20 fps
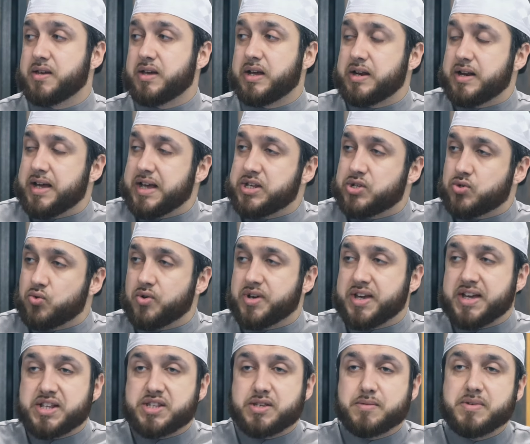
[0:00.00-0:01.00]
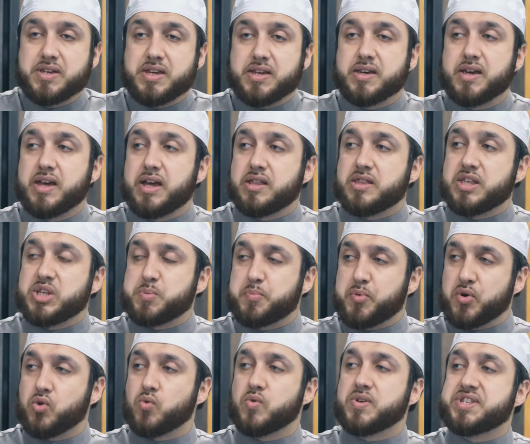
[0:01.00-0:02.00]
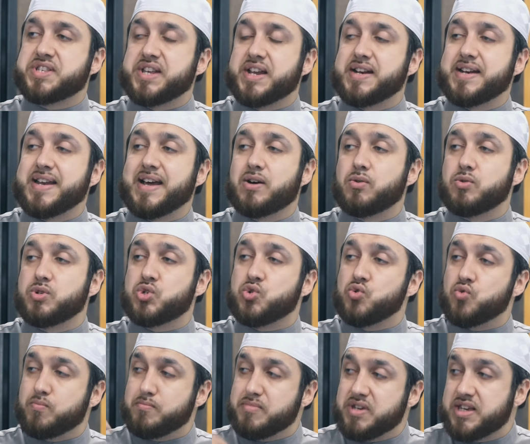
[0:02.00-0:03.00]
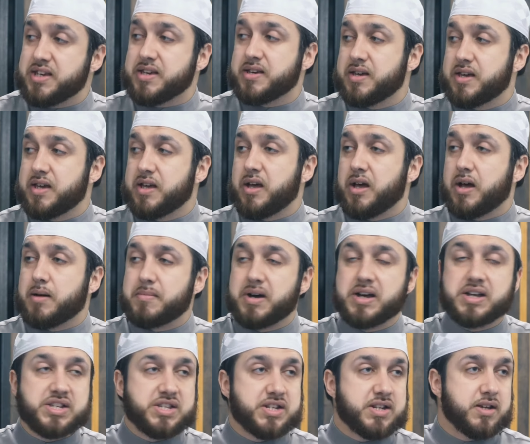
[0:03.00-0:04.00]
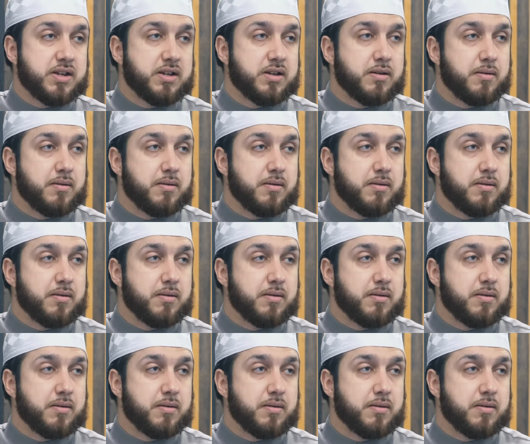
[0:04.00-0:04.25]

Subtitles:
Allah is talking to me. This book was sent down to me amongst